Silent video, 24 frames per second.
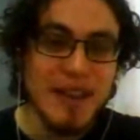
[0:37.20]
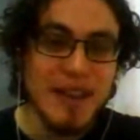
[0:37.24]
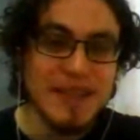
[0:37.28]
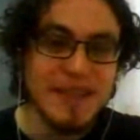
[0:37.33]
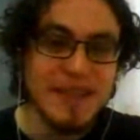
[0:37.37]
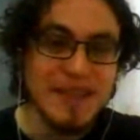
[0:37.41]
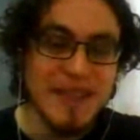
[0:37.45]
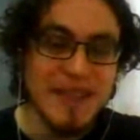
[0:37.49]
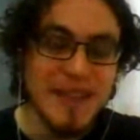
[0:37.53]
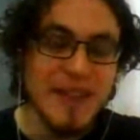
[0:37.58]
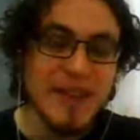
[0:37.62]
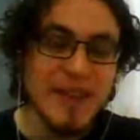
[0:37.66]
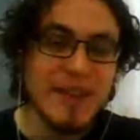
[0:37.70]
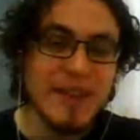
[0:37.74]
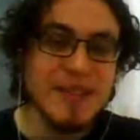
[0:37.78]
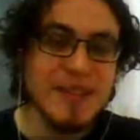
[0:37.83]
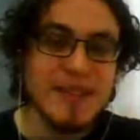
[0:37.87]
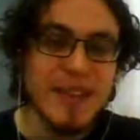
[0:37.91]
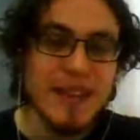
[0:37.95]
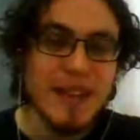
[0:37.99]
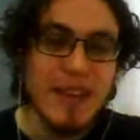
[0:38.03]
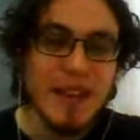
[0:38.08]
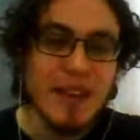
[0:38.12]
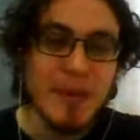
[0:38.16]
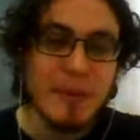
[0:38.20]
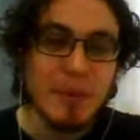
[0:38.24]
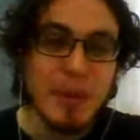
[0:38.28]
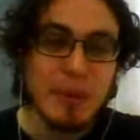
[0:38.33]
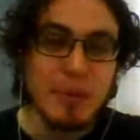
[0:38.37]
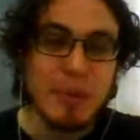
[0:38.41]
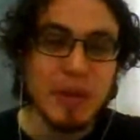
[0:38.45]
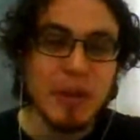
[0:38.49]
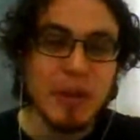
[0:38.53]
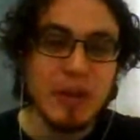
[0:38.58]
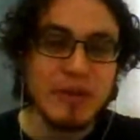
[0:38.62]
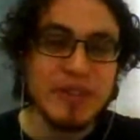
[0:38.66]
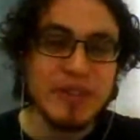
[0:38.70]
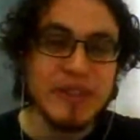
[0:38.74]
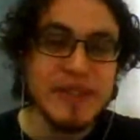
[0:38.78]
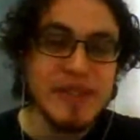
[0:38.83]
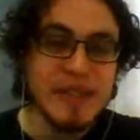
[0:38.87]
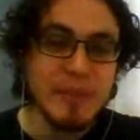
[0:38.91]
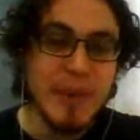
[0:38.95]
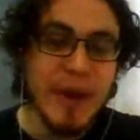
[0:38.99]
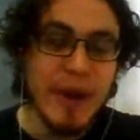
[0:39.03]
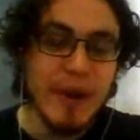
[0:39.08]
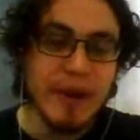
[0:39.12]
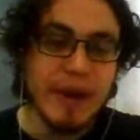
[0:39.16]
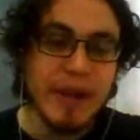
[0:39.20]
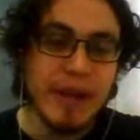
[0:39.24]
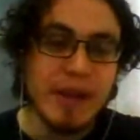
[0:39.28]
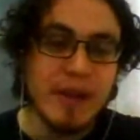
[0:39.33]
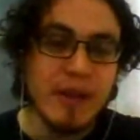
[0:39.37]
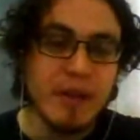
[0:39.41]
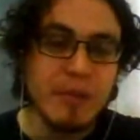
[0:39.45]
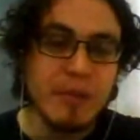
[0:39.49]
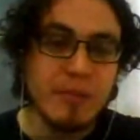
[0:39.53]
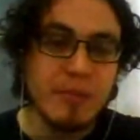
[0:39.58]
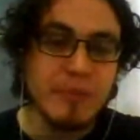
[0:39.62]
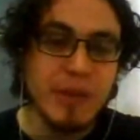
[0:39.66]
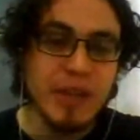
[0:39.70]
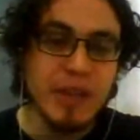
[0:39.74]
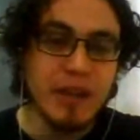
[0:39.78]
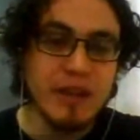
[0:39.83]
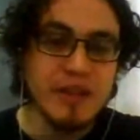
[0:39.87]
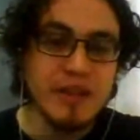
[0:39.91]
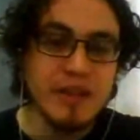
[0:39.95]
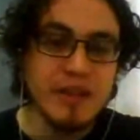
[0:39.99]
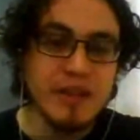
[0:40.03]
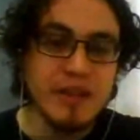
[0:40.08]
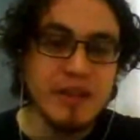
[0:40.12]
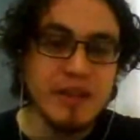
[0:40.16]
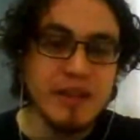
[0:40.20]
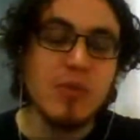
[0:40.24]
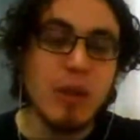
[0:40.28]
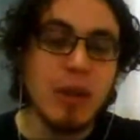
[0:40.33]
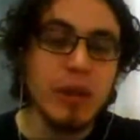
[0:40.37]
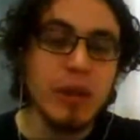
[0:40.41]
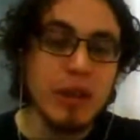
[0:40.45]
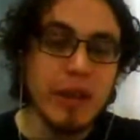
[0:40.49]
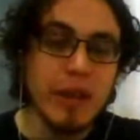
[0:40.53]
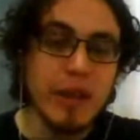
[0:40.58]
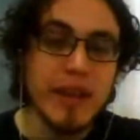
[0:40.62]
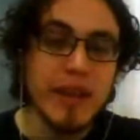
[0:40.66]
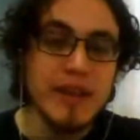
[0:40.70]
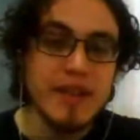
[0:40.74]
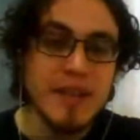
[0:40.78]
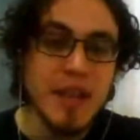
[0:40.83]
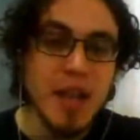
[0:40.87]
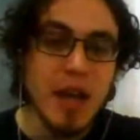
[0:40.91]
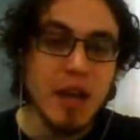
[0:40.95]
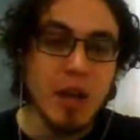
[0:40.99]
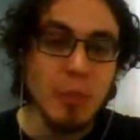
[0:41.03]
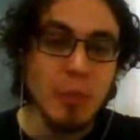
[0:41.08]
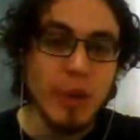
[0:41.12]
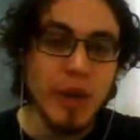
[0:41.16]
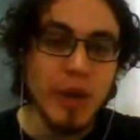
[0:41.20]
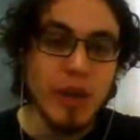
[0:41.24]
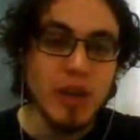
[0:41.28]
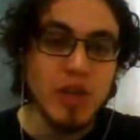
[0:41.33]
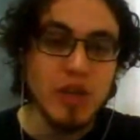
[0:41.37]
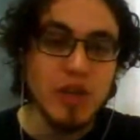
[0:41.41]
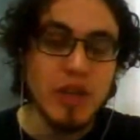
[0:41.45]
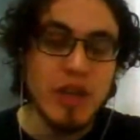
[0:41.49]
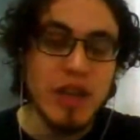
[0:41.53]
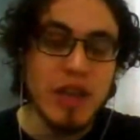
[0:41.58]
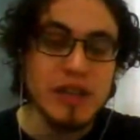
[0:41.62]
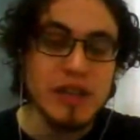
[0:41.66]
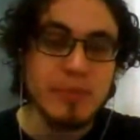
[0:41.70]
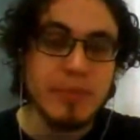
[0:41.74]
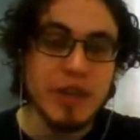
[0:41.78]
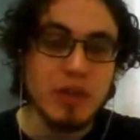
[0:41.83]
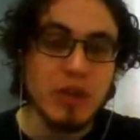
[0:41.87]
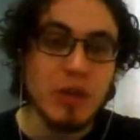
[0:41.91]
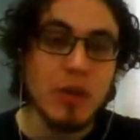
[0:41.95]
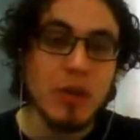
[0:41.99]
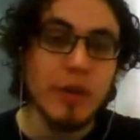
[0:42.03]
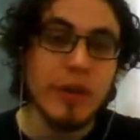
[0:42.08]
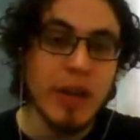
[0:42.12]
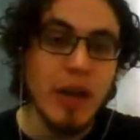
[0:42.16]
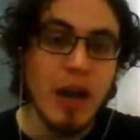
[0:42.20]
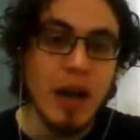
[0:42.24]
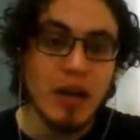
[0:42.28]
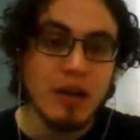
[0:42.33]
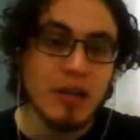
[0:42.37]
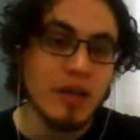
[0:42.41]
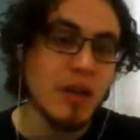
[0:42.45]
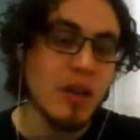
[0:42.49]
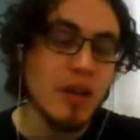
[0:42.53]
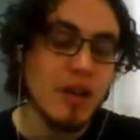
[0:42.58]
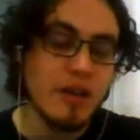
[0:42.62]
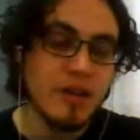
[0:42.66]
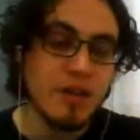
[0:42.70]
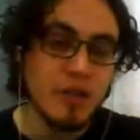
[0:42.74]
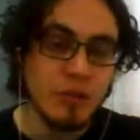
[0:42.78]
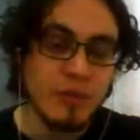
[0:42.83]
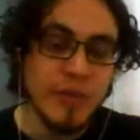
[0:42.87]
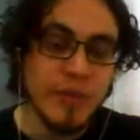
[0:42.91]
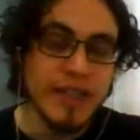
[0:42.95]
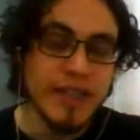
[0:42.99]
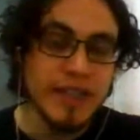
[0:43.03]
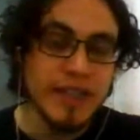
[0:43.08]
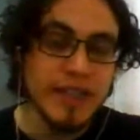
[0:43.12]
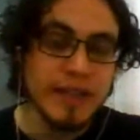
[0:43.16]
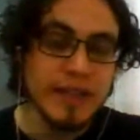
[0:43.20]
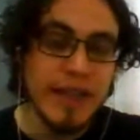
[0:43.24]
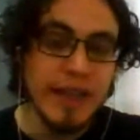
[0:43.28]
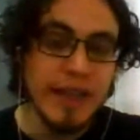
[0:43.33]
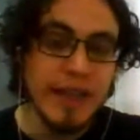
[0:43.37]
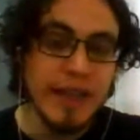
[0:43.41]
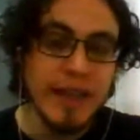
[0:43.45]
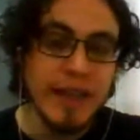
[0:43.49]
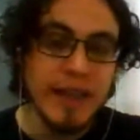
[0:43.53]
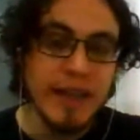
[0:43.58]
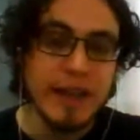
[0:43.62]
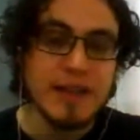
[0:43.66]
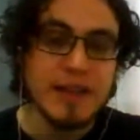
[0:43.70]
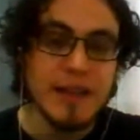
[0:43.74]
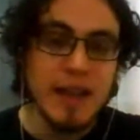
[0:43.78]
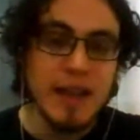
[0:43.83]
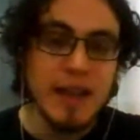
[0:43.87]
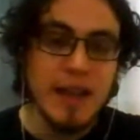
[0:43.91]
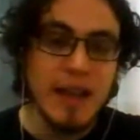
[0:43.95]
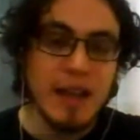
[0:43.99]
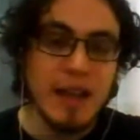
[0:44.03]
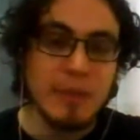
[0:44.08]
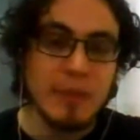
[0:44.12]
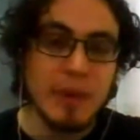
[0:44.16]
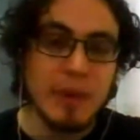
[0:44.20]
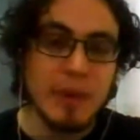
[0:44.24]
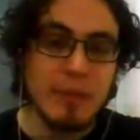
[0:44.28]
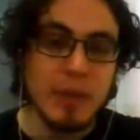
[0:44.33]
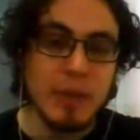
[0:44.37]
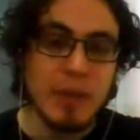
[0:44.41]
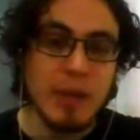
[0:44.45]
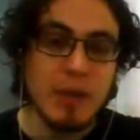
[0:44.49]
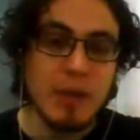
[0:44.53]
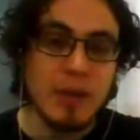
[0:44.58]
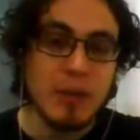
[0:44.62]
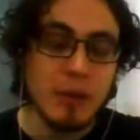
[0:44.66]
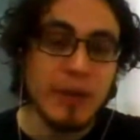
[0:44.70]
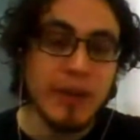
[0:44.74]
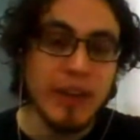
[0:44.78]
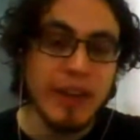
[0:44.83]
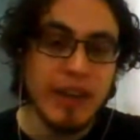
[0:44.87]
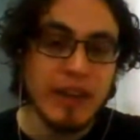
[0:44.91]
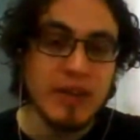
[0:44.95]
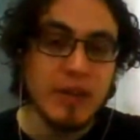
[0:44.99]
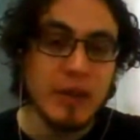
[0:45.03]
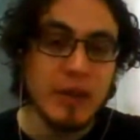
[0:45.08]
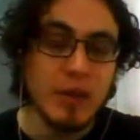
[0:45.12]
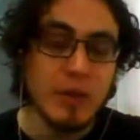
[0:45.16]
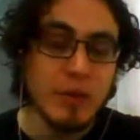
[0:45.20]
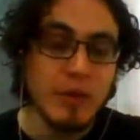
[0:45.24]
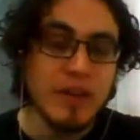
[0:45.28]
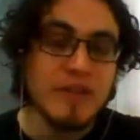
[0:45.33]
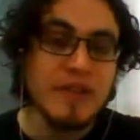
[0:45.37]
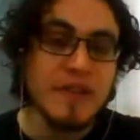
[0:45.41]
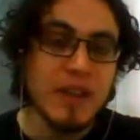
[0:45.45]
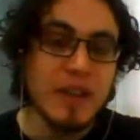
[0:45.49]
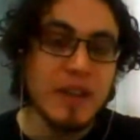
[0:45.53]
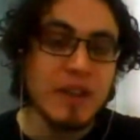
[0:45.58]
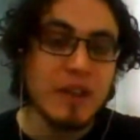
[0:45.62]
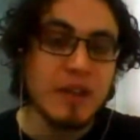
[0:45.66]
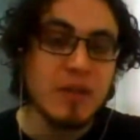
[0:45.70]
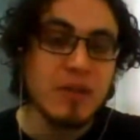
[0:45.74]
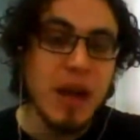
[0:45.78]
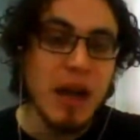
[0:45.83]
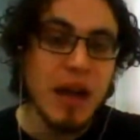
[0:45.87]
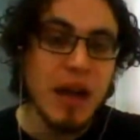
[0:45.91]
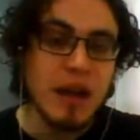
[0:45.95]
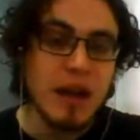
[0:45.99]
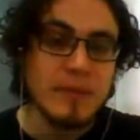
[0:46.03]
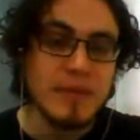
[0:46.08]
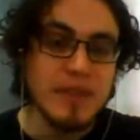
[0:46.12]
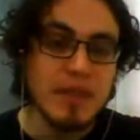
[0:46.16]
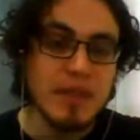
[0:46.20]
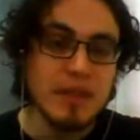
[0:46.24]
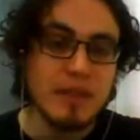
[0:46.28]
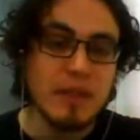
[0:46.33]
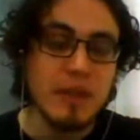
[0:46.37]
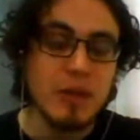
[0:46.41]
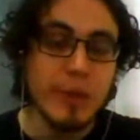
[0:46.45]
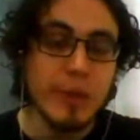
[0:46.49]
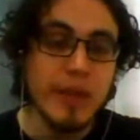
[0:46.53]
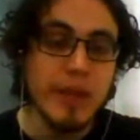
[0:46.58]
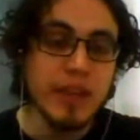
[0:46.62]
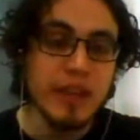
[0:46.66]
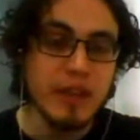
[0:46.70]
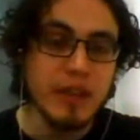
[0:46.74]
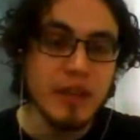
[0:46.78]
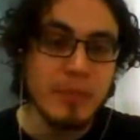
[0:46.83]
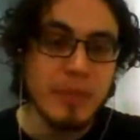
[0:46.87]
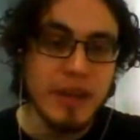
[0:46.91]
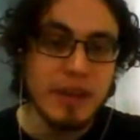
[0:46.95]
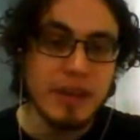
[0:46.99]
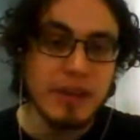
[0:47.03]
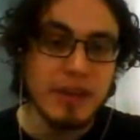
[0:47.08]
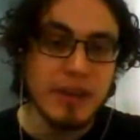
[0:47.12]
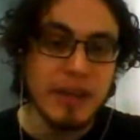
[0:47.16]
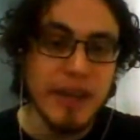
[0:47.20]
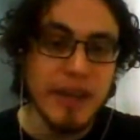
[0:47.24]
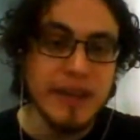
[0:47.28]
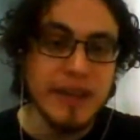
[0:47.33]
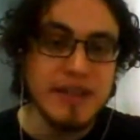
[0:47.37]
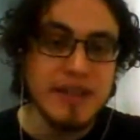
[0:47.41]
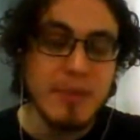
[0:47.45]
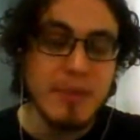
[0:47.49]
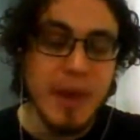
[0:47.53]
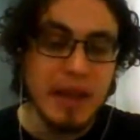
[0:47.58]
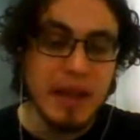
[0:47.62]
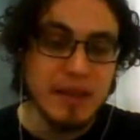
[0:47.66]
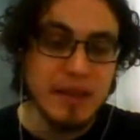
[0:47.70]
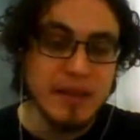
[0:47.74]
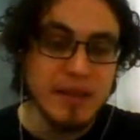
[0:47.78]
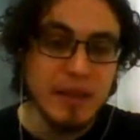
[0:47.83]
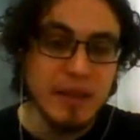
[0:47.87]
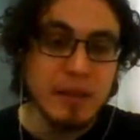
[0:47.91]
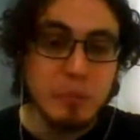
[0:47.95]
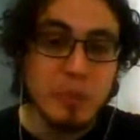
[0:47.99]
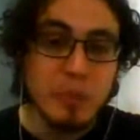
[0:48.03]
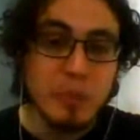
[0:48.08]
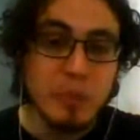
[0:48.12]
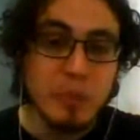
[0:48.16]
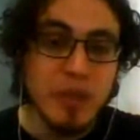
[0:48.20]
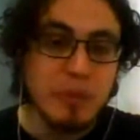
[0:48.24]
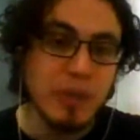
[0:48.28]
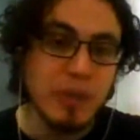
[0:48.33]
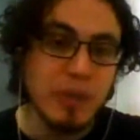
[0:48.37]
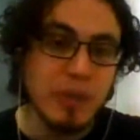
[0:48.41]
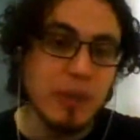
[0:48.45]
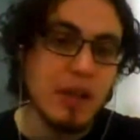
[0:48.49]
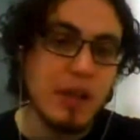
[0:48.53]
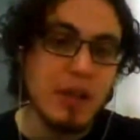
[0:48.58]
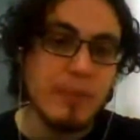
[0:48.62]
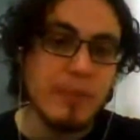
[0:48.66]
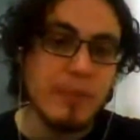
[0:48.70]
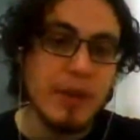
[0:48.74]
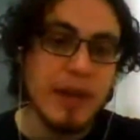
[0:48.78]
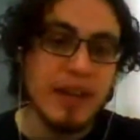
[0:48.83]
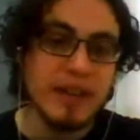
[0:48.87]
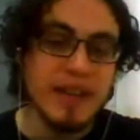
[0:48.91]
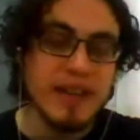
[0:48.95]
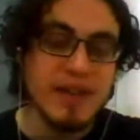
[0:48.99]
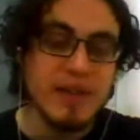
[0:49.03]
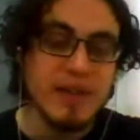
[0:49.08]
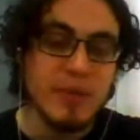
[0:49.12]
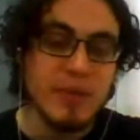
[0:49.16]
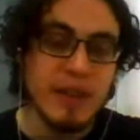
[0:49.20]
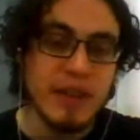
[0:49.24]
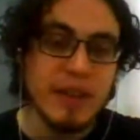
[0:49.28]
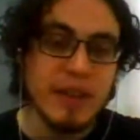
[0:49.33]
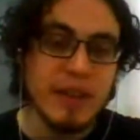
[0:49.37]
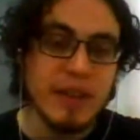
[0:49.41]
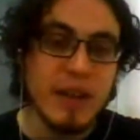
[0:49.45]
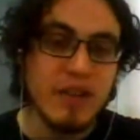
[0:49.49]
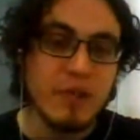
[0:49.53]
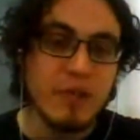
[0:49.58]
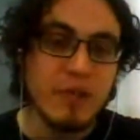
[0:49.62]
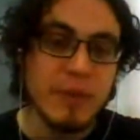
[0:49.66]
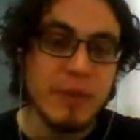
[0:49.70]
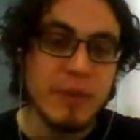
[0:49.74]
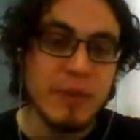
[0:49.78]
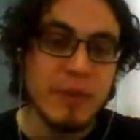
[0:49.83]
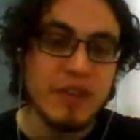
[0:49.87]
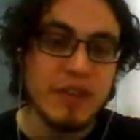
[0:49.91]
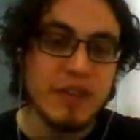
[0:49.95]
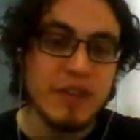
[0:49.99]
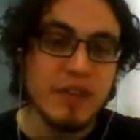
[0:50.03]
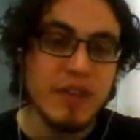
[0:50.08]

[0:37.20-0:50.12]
in the past years. People are despairing because the struggle against the occupation has been going on for many decades, and people are looking at the horrific crimes that are being committed against the Palestinian people by the Israeli government,